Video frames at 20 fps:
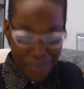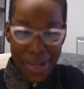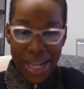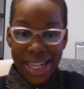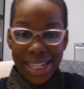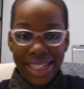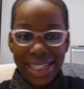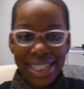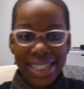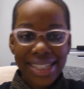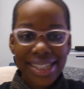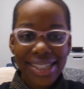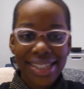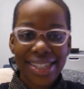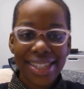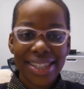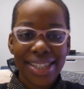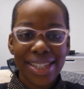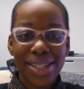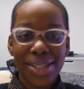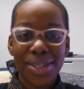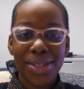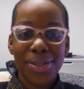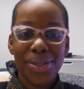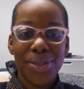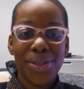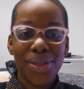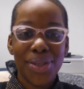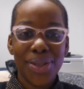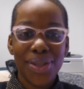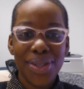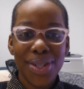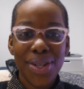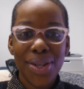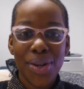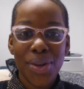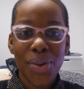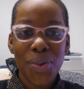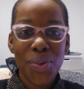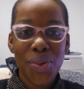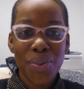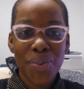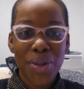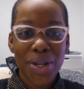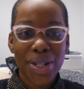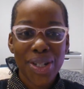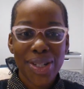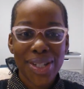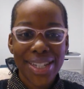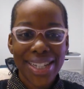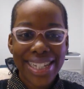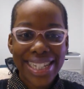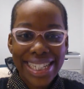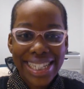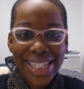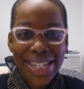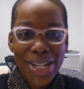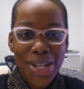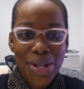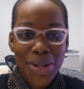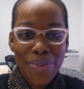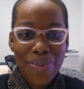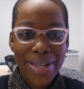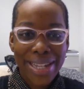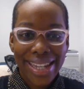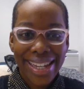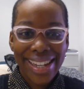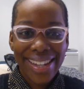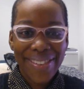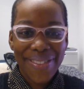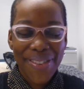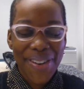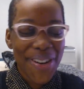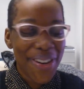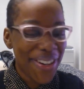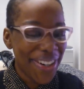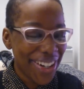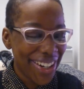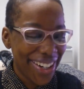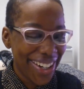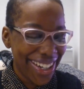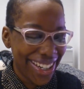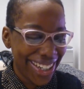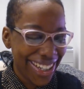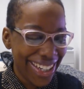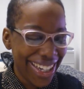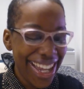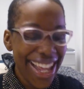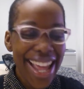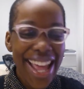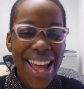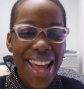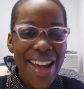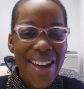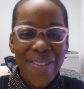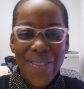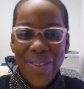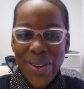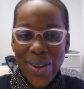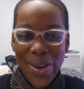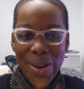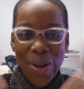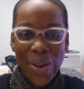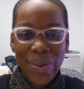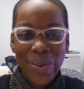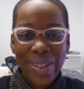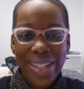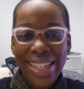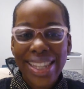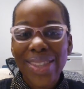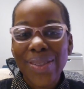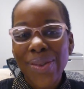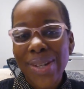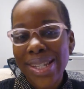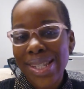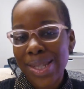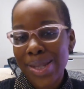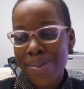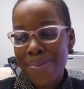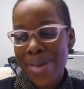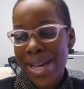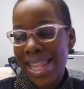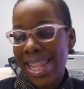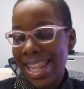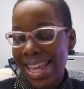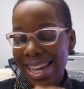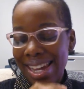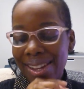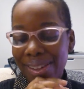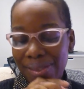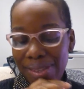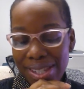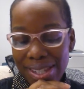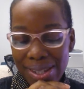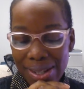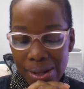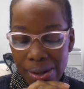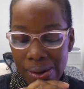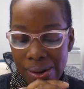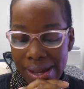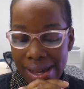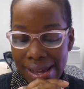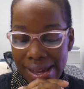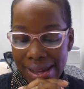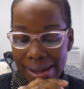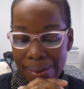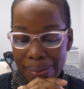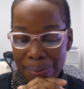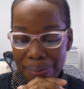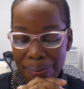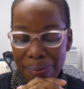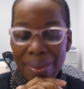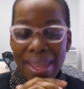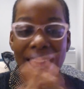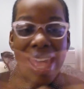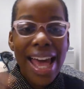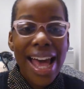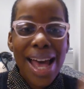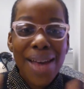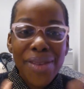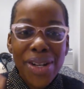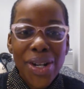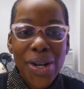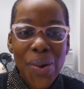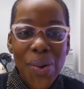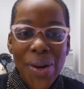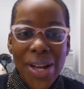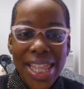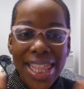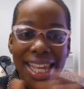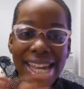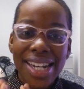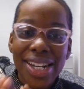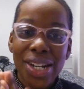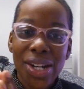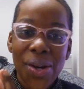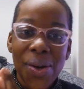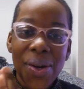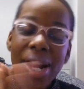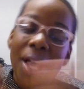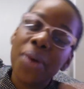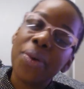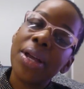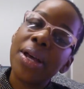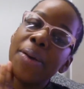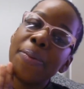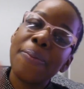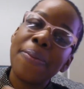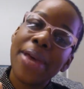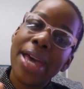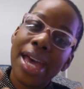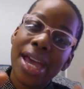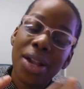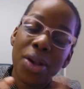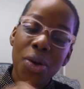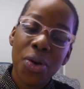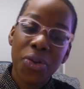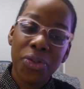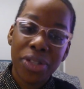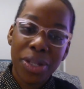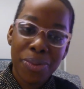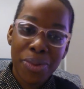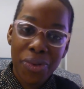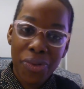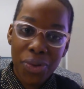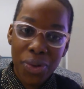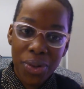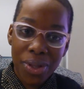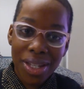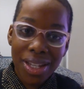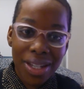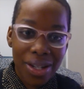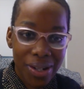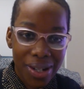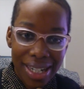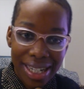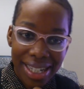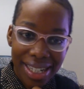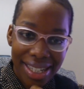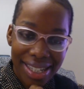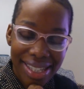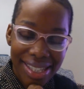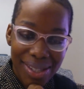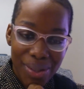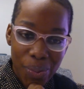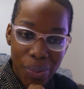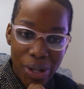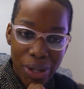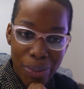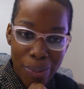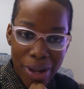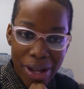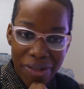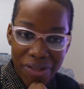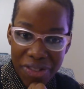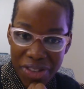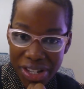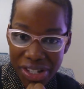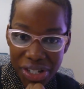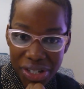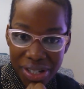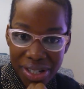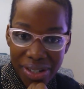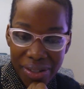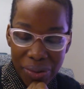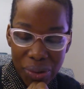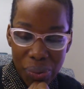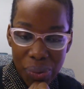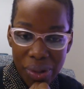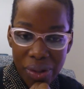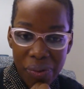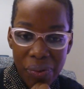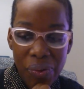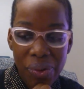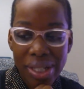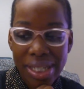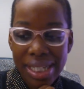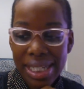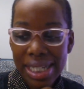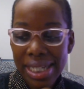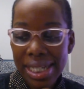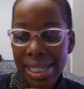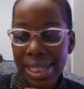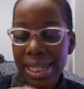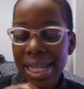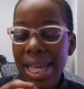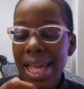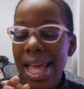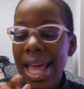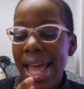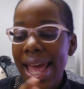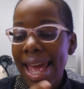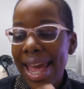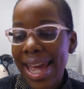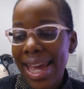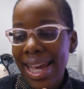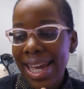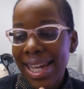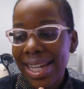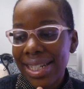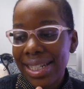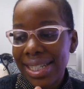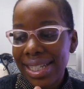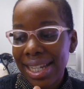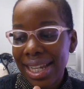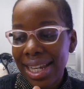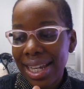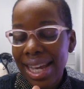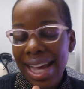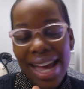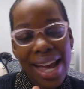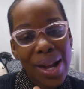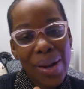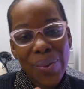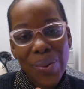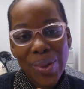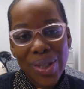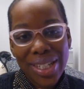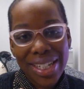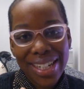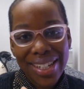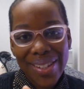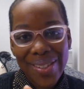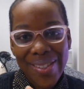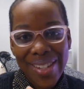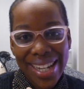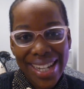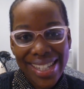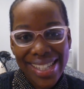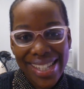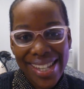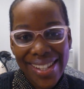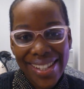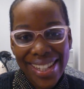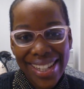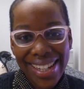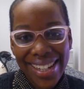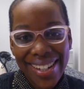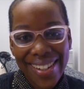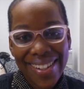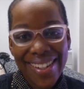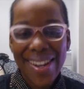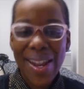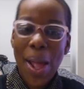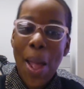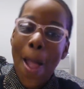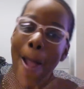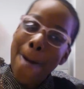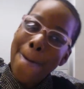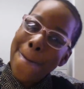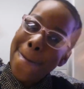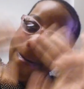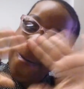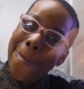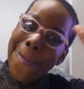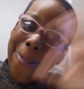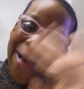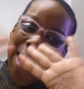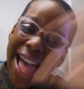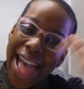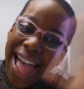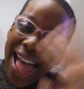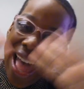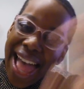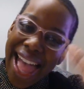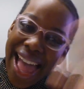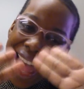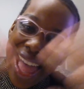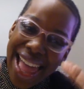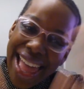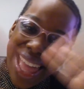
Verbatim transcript: maintenance, and this is, you know, who I'm going to continue to be for, for hopefully the rest of my life. So um, I'm going to go on that note. I'll come back hopefully before the year ends with my vision of 2014, and uh, I will check you guys out later. Bye.